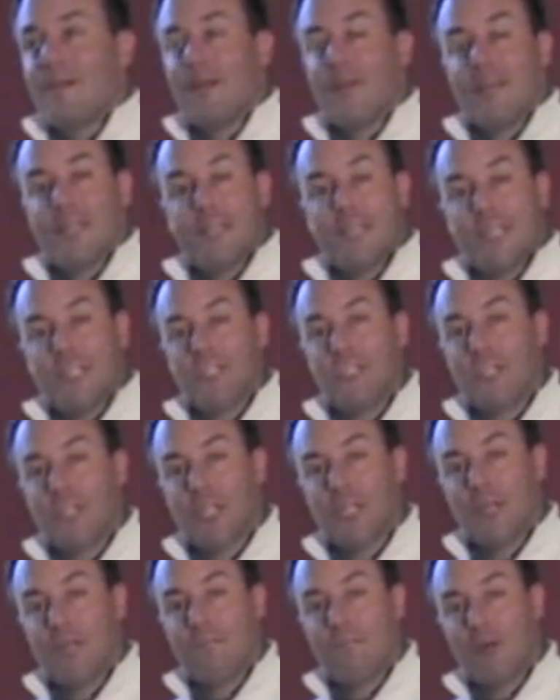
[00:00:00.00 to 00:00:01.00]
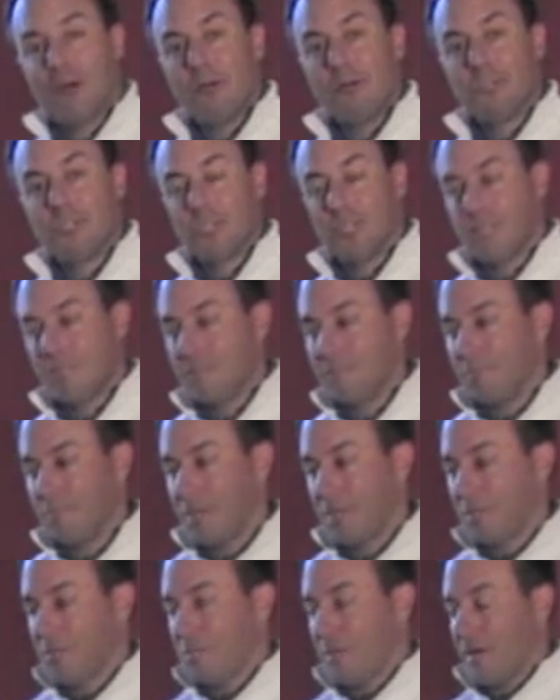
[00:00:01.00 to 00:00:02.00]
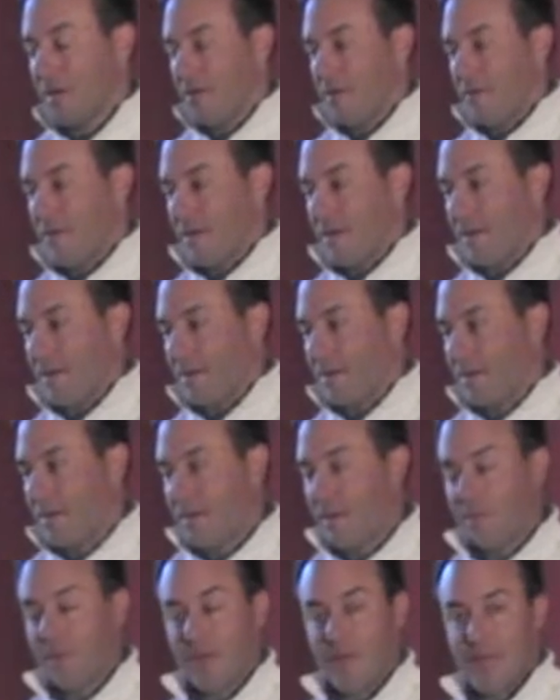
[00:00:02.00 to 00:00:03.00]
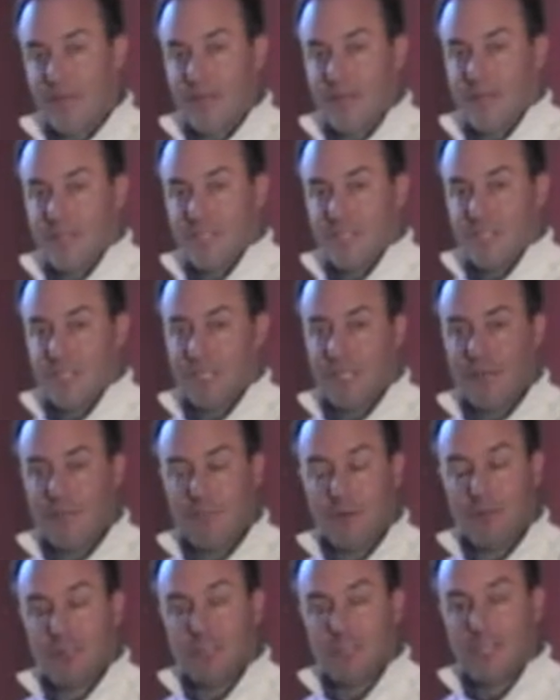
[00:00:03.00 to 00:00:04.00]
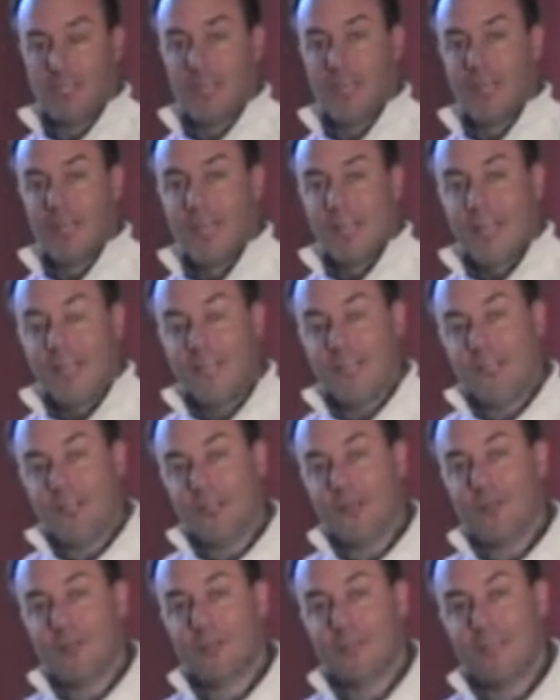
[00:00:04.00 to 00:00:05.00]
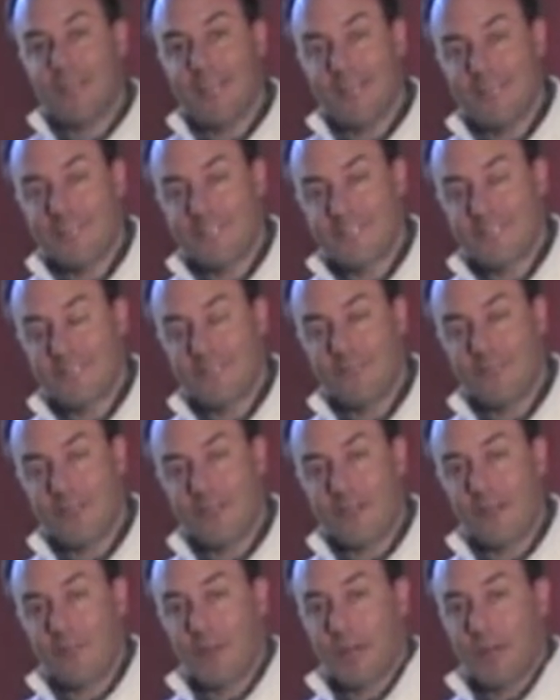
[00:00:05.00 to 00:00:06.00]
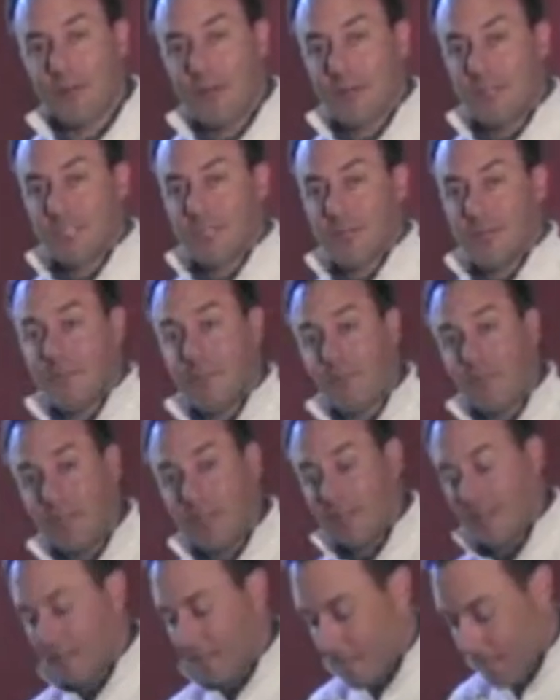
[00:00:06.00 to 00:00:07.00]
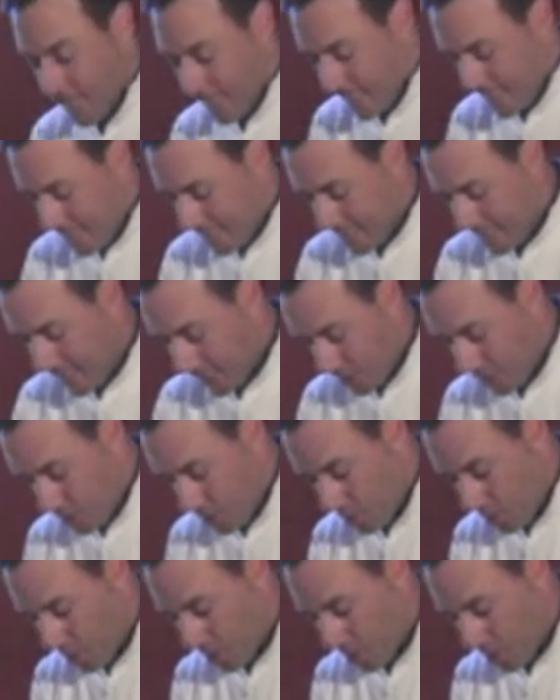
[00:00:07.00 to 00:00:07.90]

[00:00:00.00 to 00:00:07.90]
initiated motion is much better than a club head initiated motion. And in your case, Stefan, what I want you to feel is that your